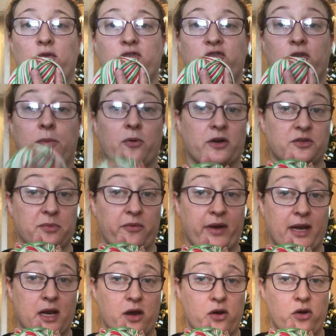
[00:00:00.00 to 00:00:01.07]
superwash
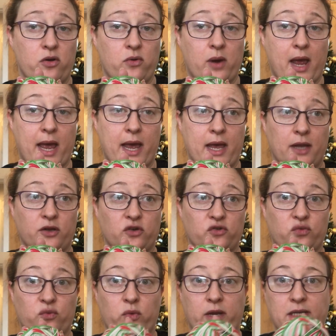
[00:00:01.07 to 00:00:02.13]
merino and
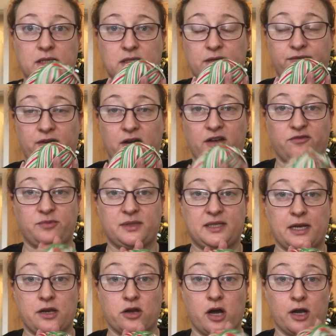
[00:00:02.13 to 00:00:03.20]

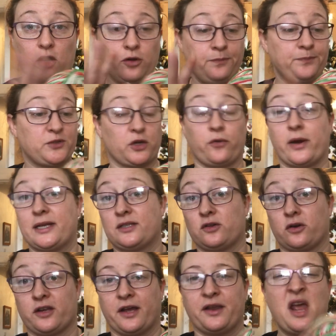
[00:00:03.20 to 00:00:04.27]
25% nylon. So great
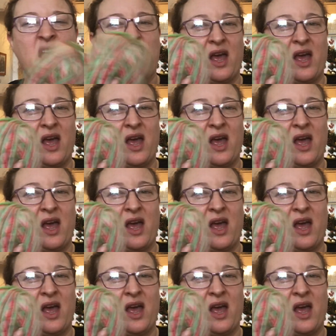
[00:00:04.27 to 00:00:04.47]
sock yarn.